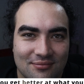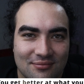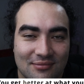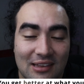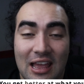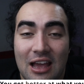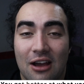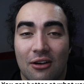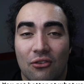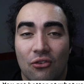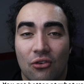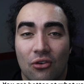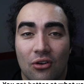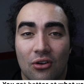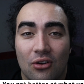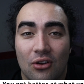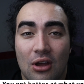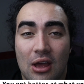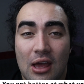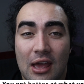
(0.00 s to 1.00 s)
Now,
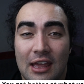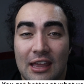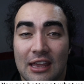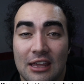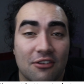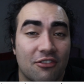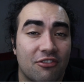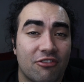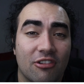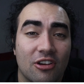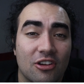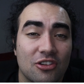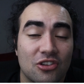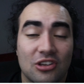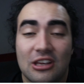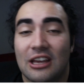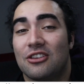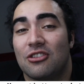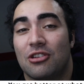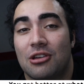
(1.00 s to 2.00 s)
if
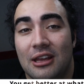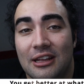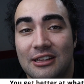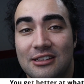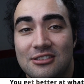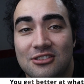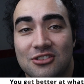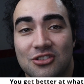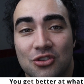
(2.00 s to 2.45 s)
you get your kids